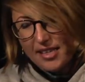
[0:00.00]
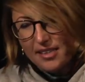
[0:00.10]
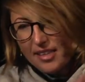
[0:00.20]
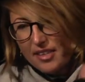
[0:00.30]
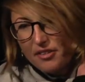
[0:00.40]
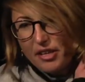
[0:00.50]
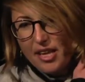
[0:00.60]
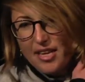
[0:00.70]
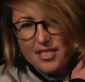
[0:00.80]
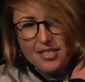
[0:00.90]
And then I
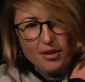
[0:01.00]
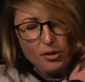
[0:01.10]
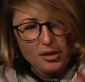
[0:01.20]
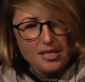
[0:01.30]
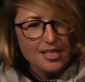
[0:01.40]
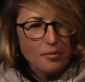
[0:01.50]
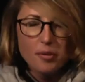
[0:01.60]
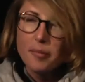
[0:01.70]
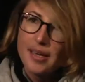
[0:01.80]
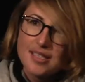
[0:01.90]
realized all the
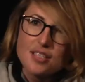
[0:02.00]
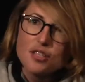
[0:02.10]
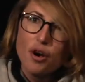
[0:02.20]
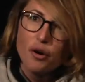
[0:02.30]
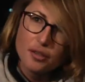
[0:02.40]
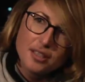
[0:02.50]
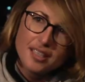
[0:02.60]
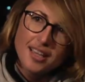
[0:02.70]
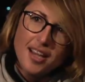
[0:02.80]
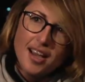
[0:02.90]
sleeping bags are soaked.
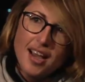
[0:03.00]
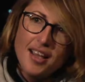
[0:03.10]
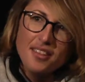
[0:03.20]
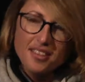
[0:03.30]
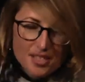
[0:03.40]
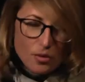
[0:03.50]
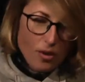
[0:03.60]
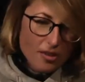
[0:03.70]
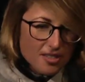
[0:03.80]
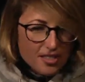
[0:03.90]
And then this
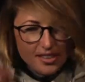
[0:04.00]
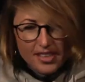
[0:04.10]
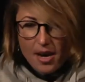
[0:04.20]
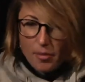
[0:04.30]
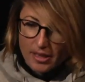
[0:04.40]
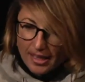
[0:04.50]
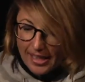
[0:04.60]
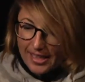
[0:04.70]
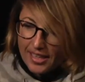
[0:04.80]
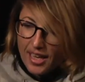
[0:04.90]
water started coming
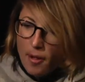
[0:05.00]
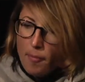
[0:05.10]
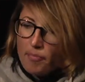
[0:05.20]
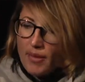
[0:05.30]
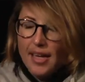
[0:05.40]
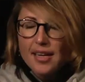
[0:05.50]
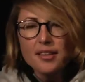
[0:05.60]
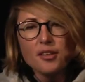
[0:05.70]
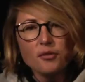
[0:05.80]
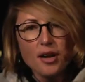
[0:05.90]
in. And I
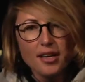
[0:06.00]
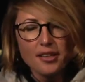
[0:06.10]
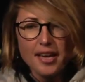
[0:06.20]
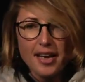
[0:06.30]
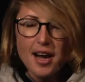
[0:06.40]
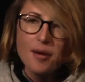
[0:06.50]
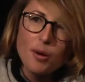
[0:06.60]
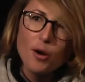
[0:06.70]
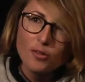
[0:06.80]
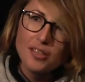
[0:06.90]
thought, right, okay, I'm
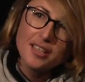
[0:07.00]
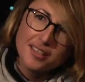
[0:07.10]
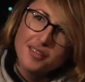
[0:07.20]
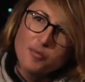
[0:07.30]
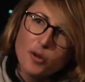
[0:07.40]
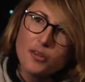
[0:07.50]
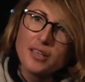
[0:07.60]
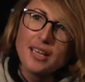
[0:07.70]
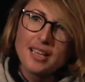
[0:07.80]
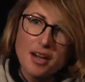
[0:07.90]
already in the
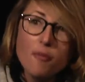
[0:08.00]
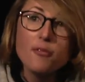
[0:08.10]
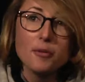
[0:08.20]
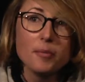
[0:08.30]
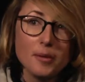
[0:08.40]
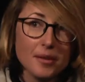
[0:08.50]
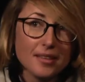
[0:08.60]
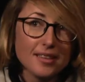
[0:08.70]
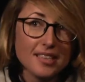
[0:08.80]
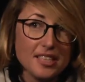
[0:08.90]
moderately comfortable
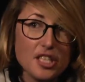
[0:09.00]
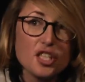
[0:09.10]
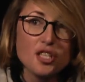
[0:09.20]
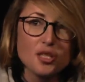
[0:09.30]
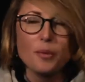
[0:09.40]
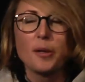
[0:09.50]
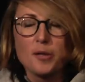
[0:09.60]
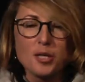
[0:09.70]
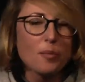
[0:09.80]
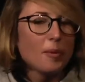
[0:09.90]
conditions
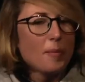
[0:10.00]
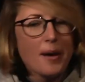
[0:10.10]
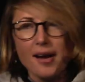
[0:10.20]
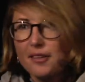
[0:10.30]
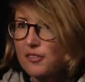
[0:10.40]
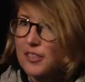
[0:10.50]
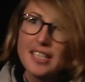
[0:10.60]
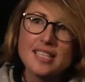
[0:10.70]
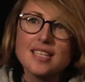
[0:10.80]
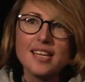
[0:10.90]
because I prepared for
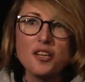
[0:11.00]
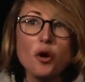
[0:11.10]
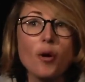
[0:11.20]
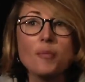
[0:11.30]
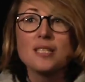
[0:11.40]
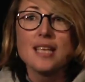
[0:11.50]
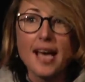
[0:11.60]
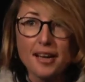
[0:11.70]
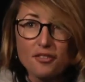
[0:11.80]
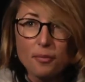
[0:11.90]
this and I know I'm safe.